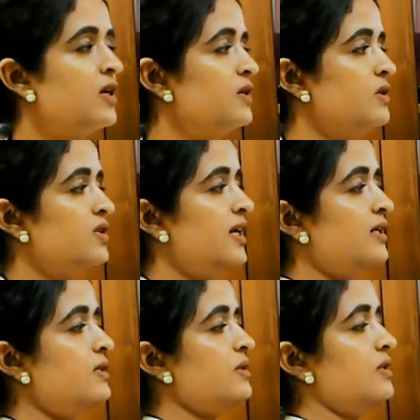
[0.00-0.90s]
So
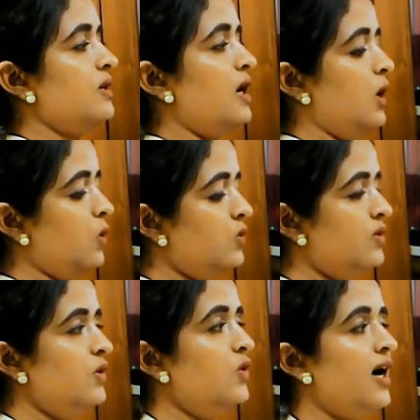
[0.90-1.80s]
that is how
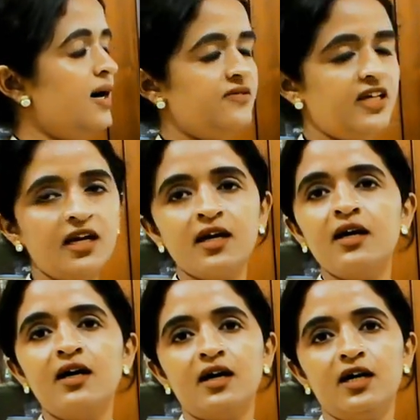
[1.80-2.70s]
you have the
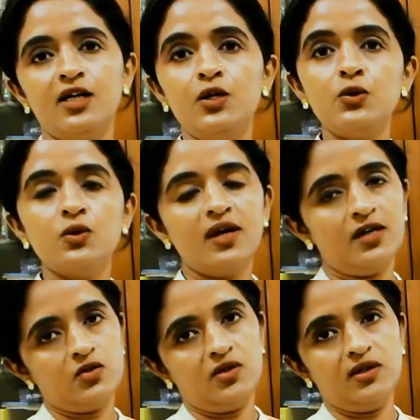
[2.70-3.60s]

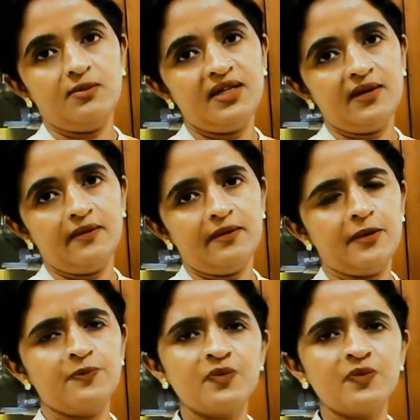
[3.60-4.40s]
neuroectoderm developed.